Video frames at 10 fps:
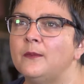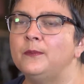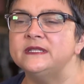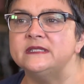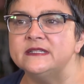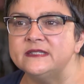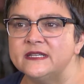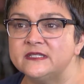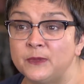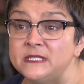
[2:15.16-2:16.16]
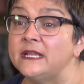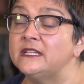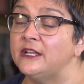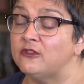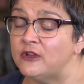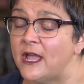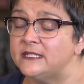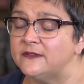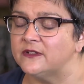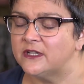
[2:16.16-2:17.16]
businesses, particularly
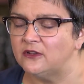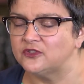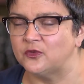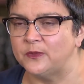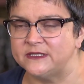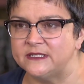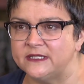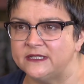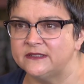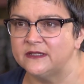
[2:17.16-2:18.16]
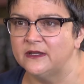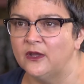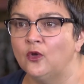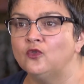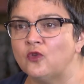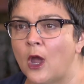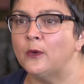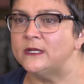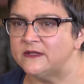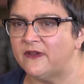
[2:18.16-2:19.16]
creative and cultural businesses, grow
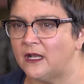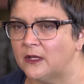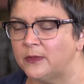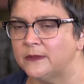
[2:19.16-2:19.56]
and develop.